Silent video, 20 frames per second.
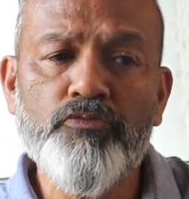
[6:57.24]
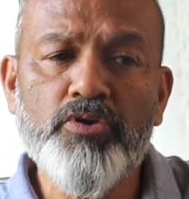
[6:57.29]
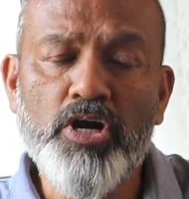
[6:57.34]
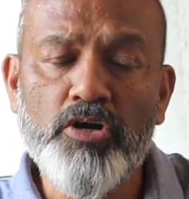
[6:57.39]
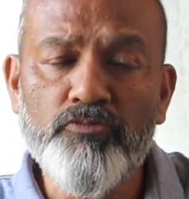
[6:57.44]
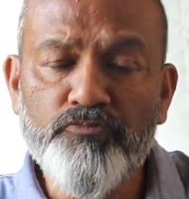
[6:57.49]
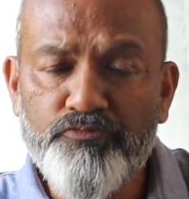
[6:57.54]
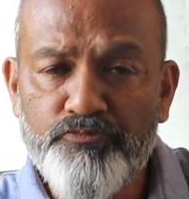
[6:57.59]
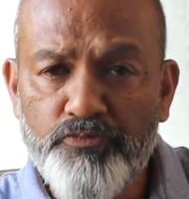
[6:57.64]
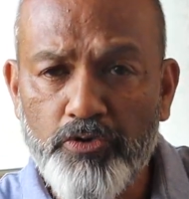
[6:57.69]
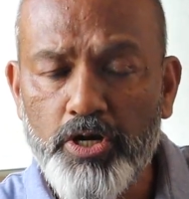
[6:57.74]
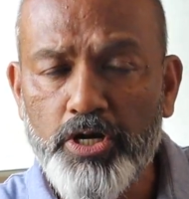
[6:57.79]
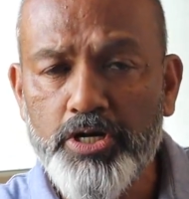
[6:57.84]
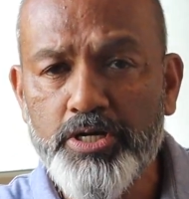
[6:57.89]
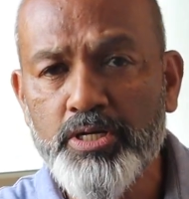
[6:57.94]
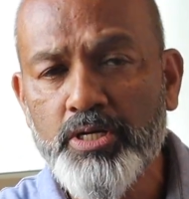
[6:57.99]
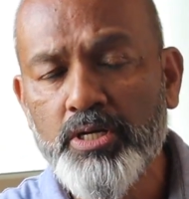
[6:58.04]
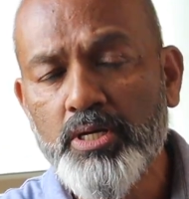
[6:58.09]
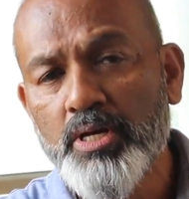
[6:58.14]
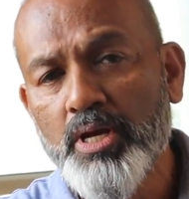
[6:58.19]

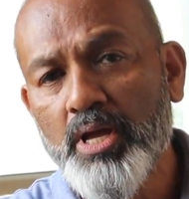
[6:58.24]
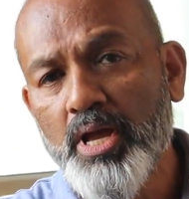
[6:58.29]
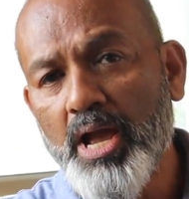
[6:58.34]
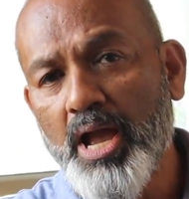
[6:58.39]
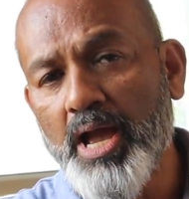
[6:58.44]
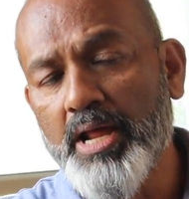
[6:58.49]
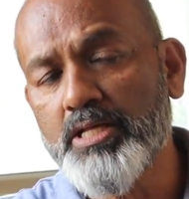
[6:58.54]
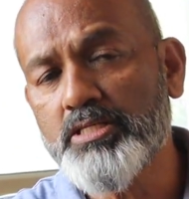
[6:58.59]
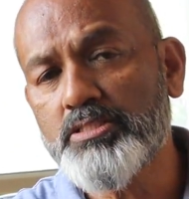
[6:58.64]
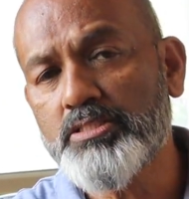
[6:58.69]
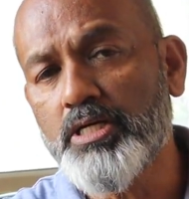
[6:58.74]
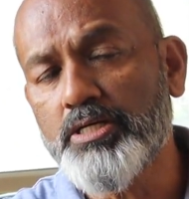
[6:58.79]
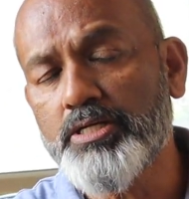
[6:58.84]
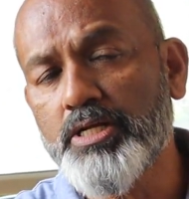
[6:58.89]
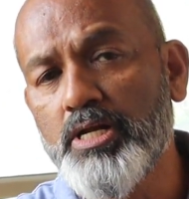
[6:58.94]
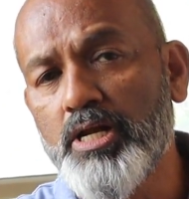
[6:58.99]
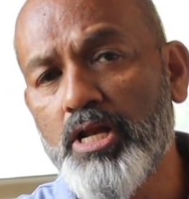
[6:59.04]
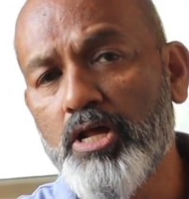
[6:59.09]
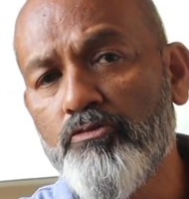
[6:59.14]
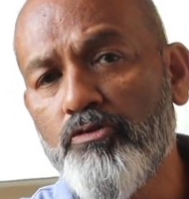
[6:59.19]
comfort and a
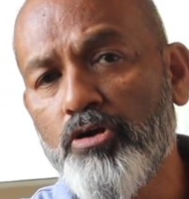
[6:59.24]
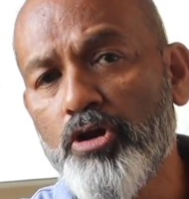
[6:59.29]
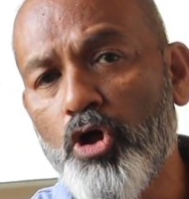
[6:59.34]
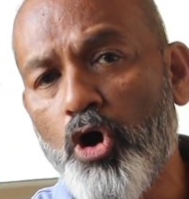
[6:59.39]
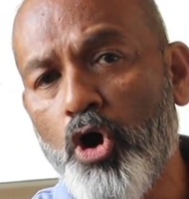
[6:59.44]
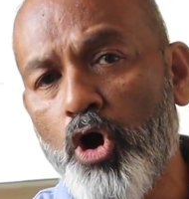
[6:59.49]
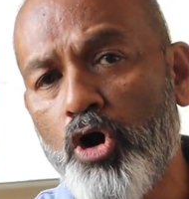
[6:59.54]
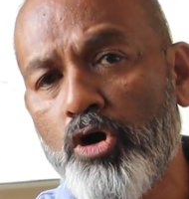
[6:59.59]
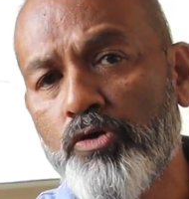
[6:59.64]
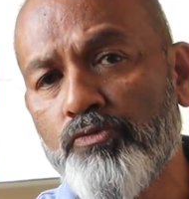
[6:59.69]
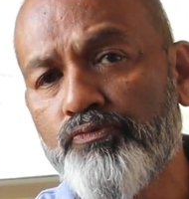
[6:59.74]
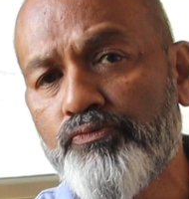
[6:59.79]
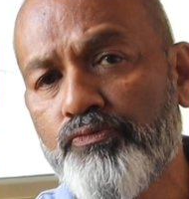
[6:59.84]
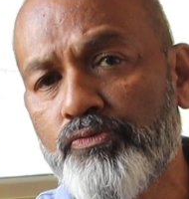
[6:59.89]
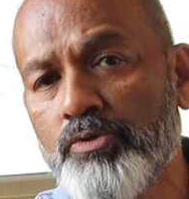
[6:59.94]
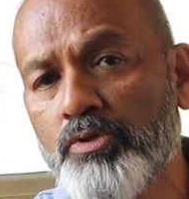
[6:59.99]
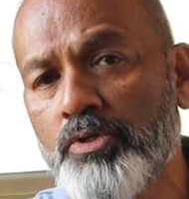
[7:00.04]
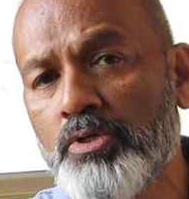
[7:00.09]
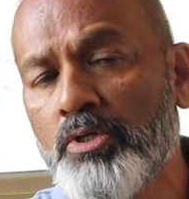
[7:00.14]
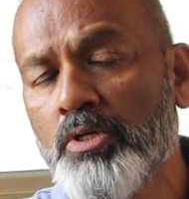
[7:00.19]
certain level
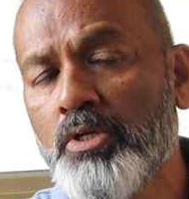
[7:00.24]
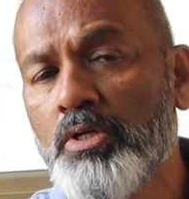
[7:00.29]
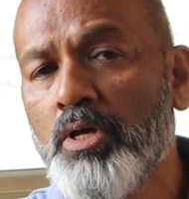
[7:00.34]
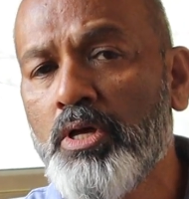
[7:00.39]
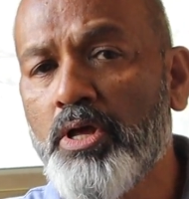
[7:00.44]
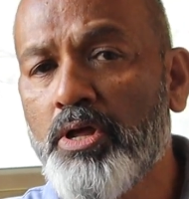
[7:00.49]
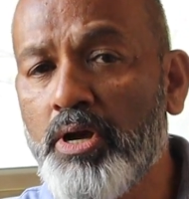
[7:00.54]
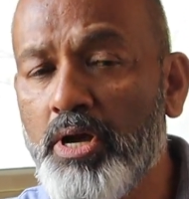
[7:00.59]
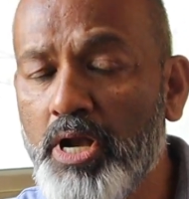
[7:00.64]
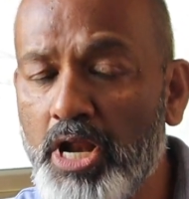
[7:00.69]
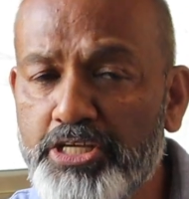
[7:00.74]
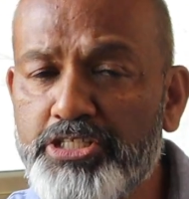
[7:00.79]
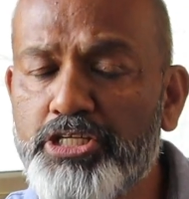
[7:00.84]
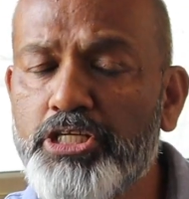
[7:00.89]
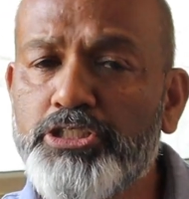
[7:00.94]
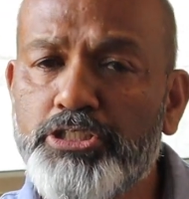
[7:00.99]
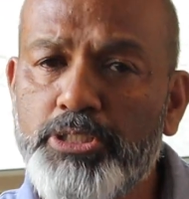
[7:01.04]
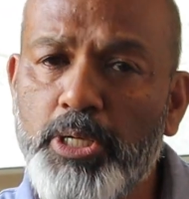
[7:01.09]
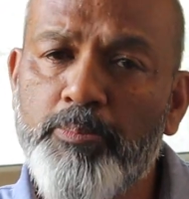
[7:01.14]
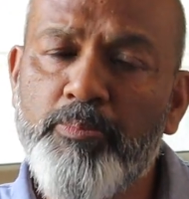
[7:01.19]
of
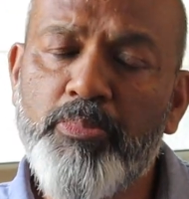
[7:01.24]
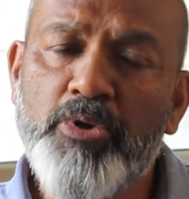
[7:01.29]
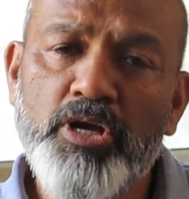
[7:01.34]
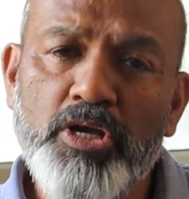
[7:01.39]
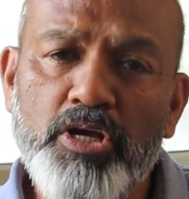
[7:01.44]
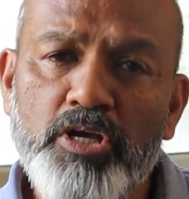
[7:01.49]
relationship